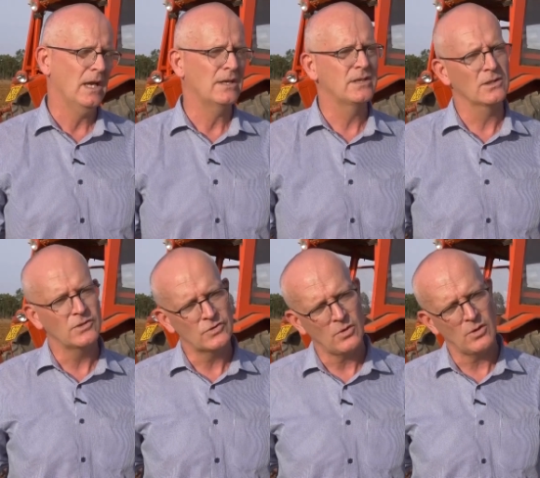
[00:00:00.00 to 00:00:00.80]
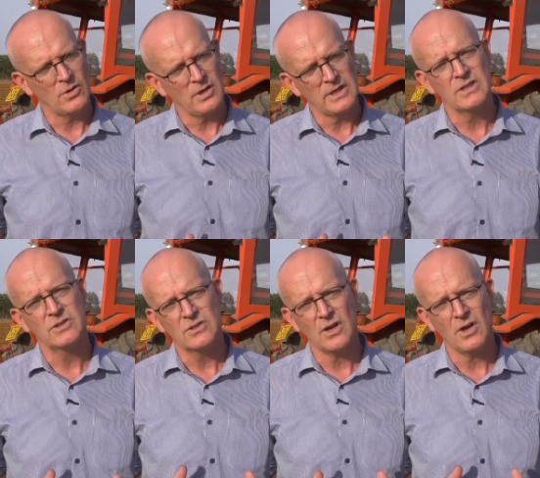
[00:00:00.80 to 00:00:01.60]
until the soil
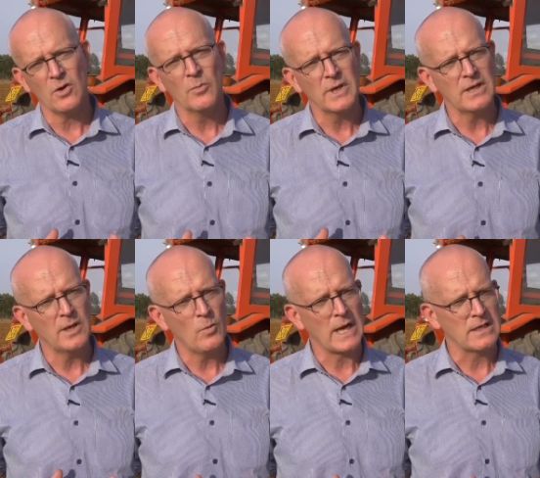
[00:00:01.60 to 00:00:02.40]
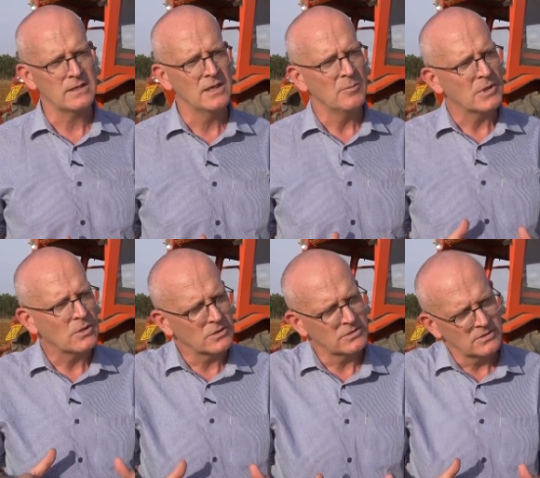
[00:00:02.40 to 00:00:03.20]
is uh, completely wet.
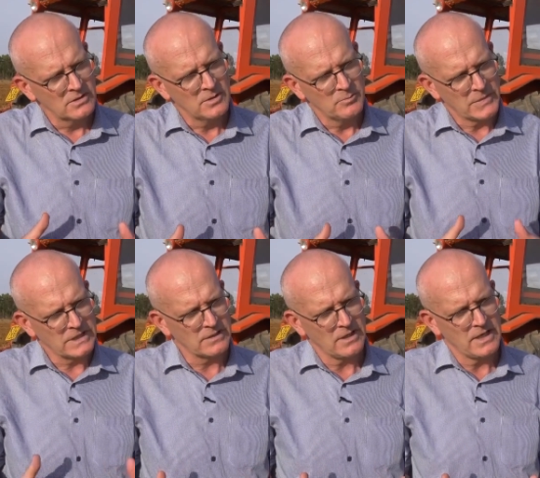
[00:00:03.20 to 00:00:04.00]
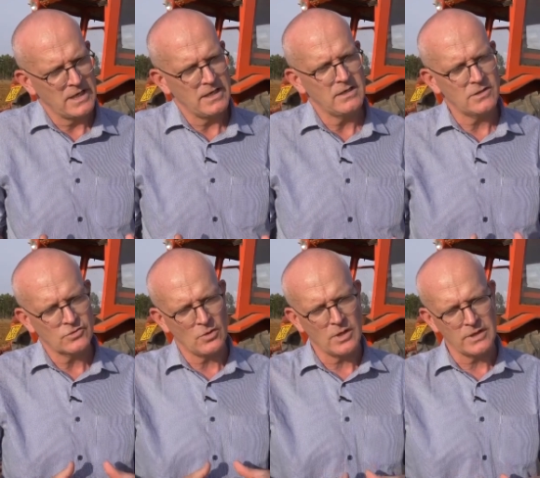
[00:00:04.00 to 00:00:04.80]
Because basically the
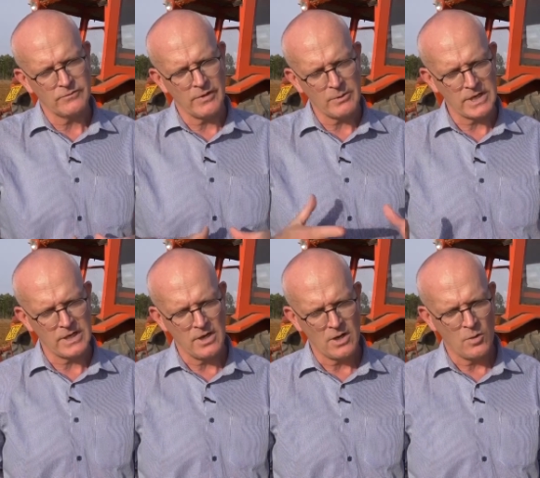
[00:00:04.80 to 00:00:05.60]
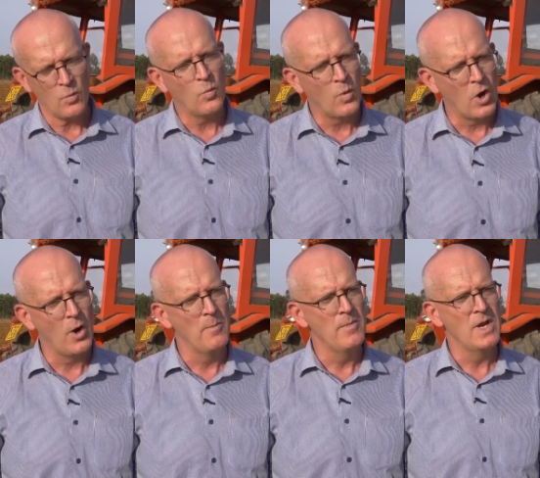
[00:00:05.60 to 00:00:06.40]
soil is very
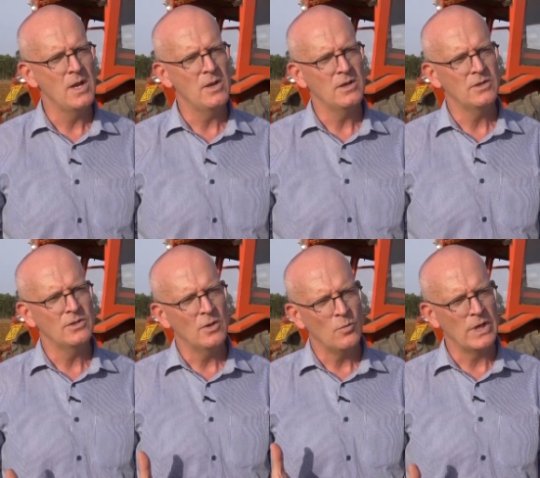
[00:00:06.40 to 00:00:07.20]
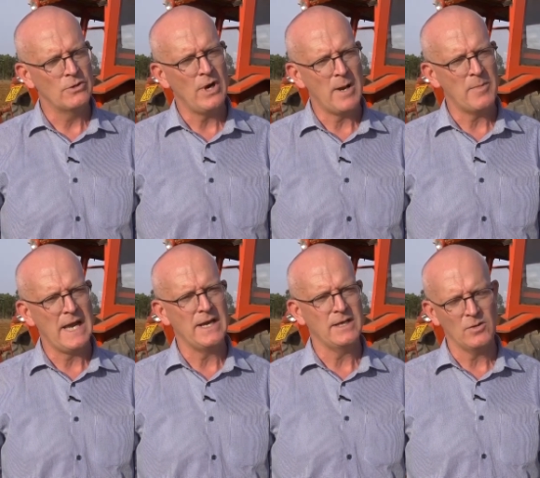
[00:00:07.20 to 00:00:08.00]
warm when dry
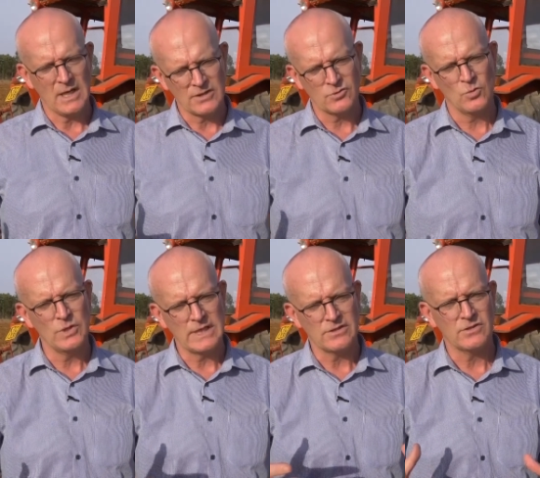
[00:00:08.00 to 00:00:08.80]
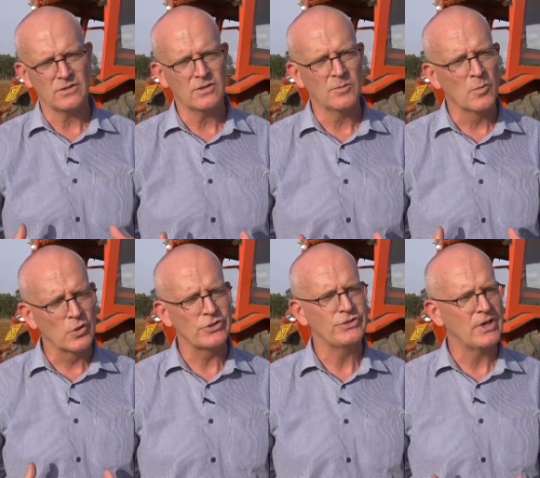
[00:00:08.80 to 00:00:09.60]
planting. As soon as the
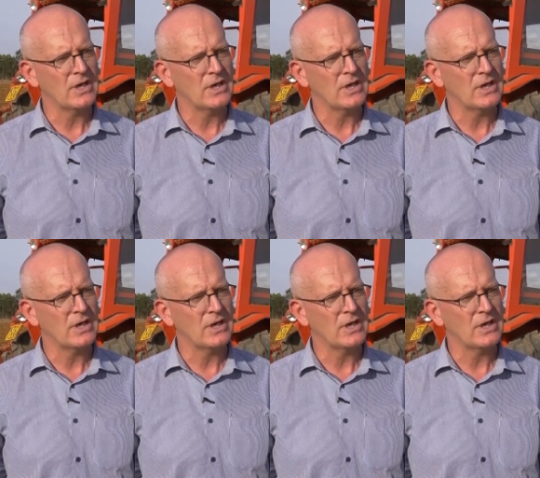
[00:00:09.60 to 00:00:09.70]
moisture